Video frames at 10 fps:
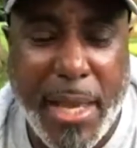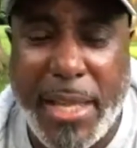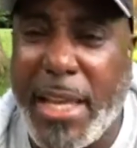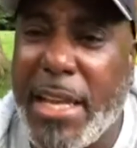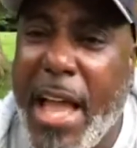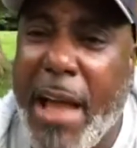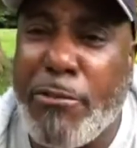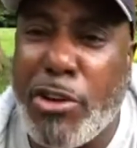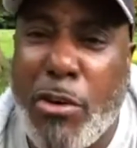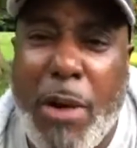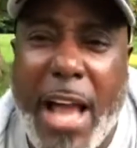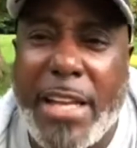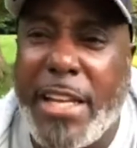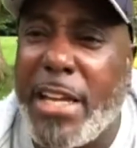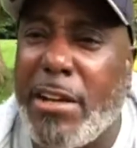And they have no
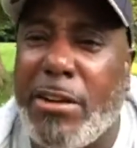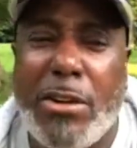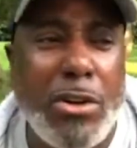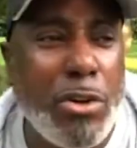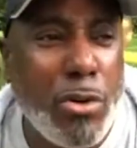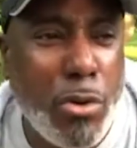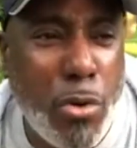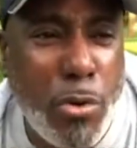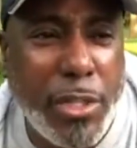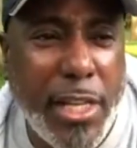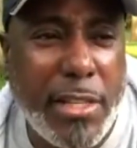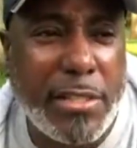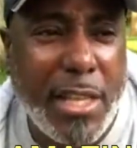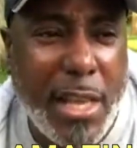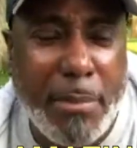idea who
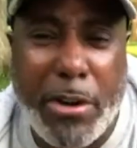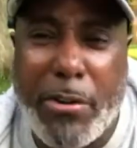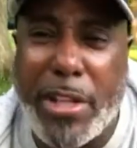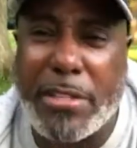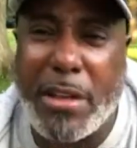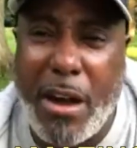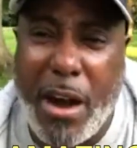these immigrants